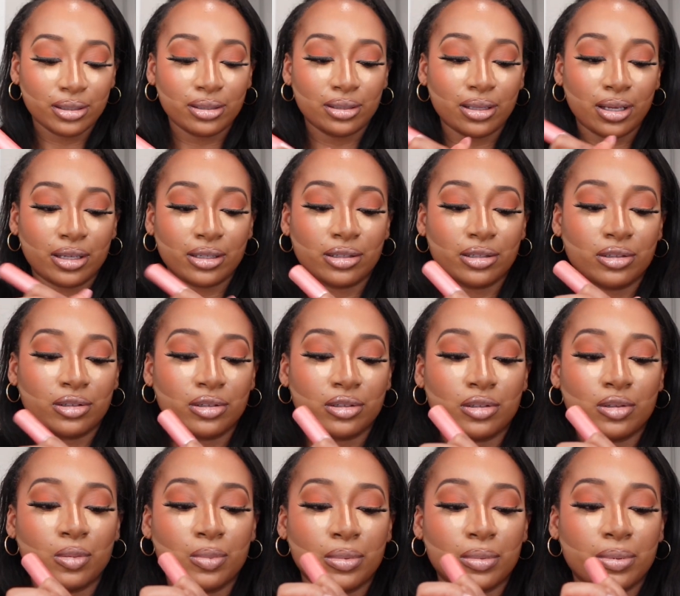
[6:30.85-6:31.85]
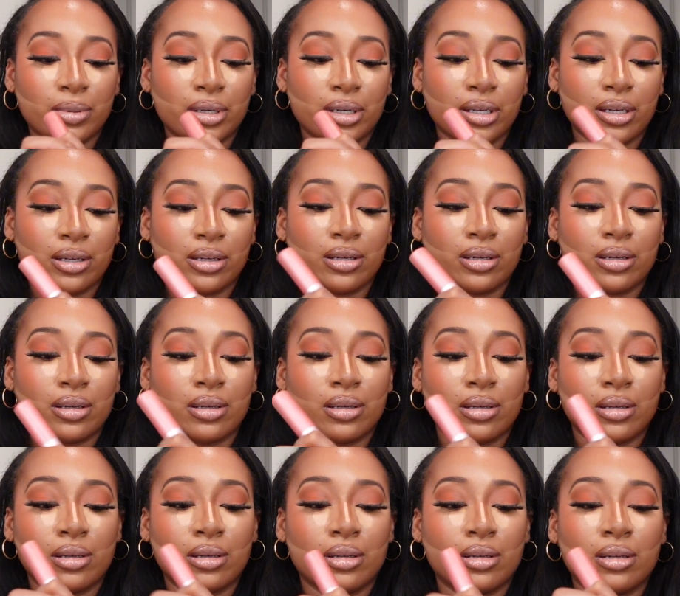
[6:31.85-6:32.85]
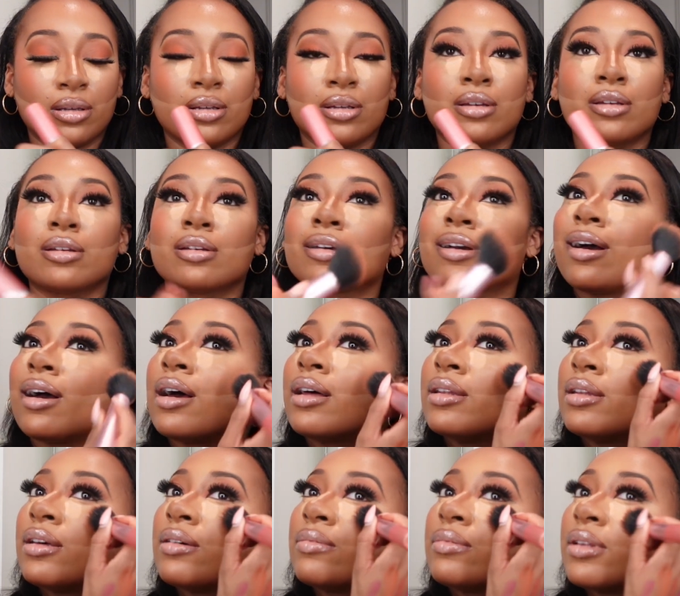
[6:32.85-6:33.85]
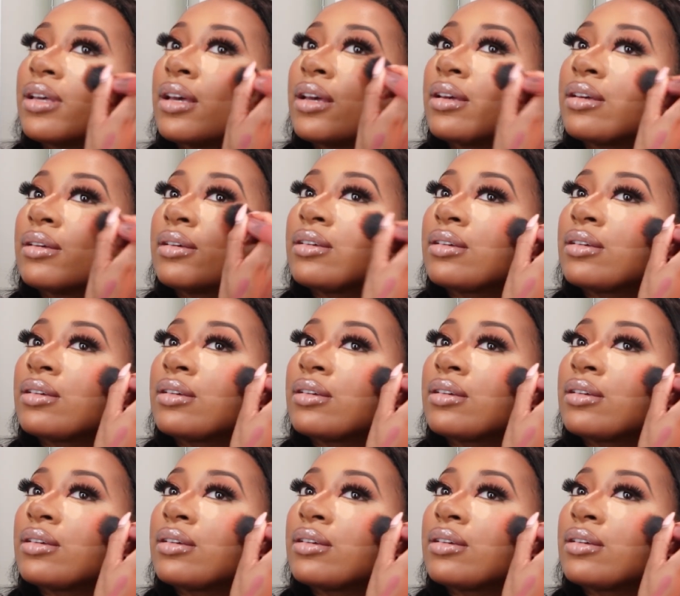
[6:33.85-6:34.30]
That's super pretty. I love that.